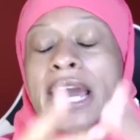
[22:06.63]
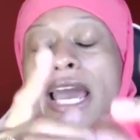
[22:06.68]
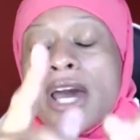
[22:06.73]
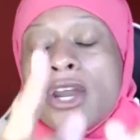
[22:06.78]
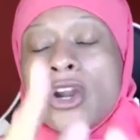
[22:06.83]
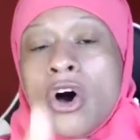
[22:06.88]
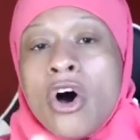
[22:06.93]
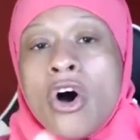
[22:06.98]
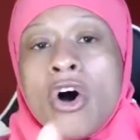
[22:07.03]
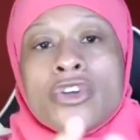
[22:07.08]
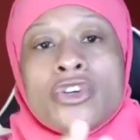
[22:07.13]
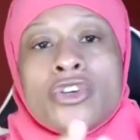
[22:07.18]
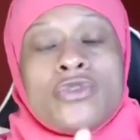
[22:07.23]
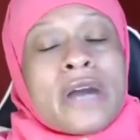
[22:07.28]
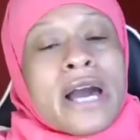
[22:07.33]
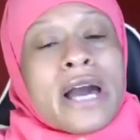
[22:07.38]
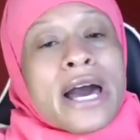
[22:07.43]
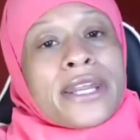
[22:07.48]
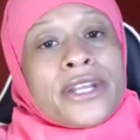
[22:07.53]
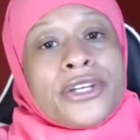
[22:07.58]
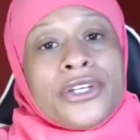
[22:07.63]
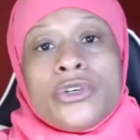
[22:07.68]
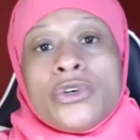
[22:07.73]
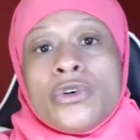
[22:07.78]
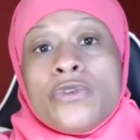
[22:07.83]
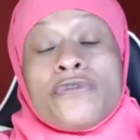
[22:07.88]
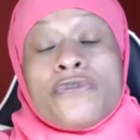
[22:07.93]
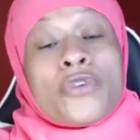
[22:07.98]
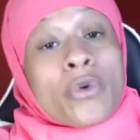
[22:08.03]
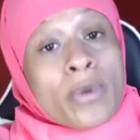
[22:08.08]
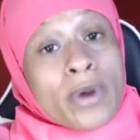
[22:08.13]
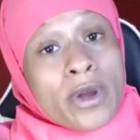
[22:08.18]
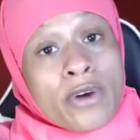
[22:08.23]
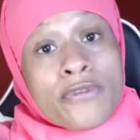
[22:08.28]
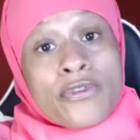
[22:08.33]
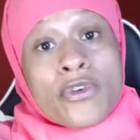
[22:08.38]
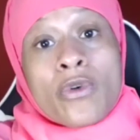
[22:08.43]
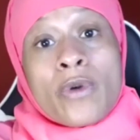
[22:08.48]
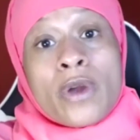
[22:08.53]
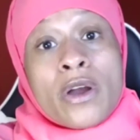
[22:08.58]
And all you got to do for
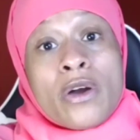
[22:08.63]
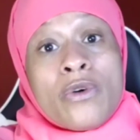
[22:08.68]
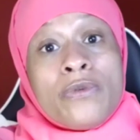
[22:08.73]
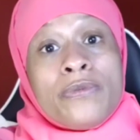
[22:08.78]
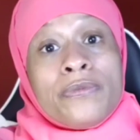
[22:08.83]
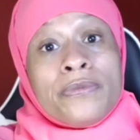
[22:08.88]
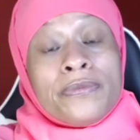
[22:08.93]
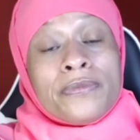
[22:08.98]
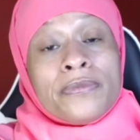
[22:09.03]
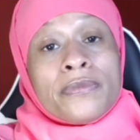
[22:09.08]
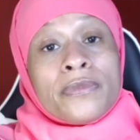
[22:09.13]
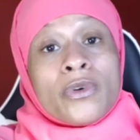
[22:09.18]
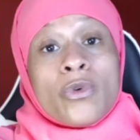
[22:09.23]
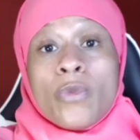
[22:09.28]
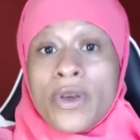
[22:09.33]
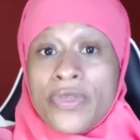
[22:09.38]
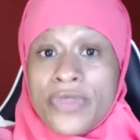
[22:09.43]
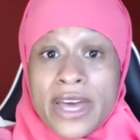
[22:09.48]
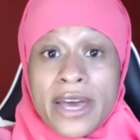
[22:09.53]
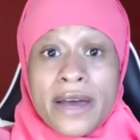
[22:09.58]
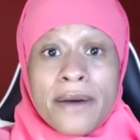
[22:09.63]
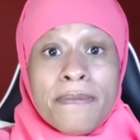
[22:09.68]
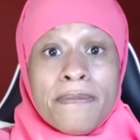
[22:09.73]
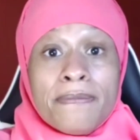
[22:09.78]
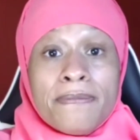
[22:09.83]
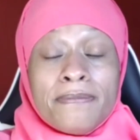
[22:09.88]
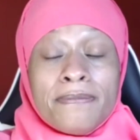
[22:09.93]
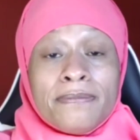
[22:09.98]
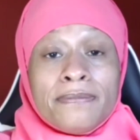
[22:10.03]
real, for real with them,